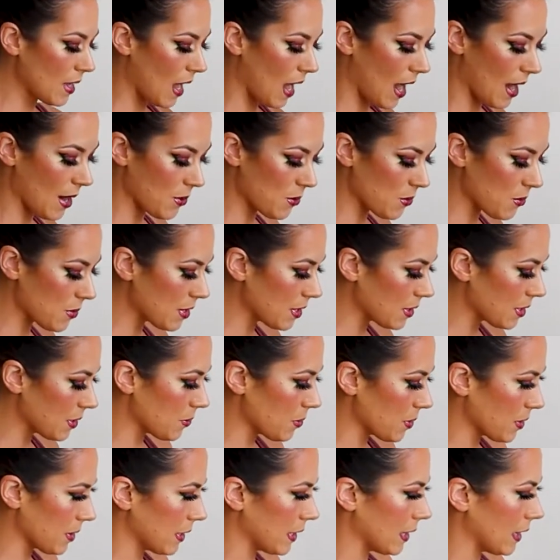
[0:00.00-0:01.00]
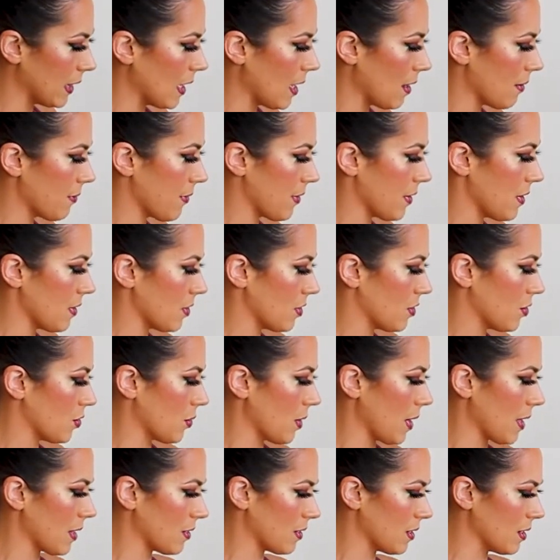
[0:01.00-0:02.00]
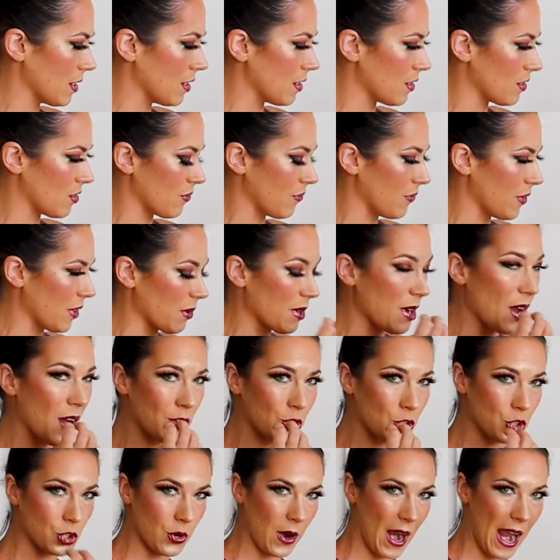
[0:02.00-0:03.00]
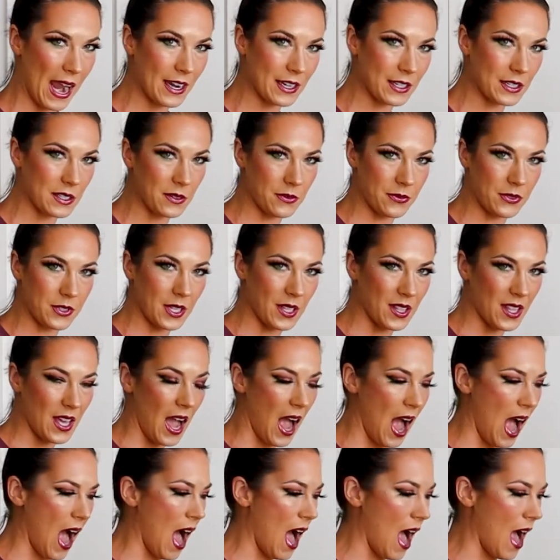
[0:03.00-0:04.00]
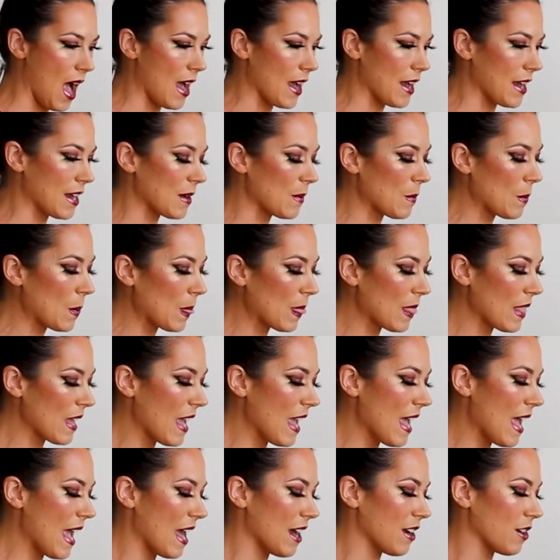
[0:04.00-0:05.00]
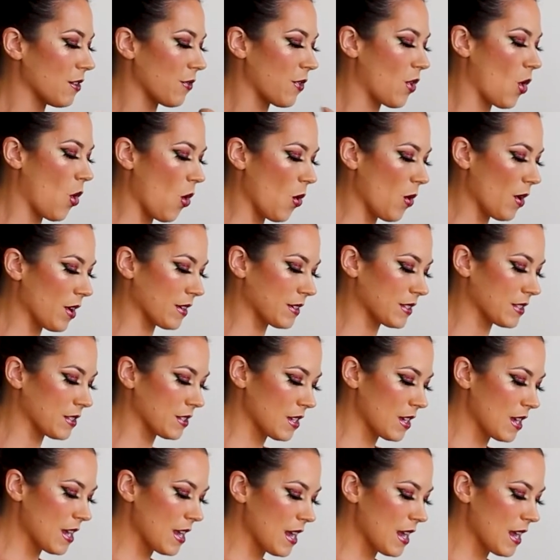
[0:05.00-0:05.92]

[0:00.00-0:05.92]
I really, really love this dress. It's very attractive to the eye. And of course,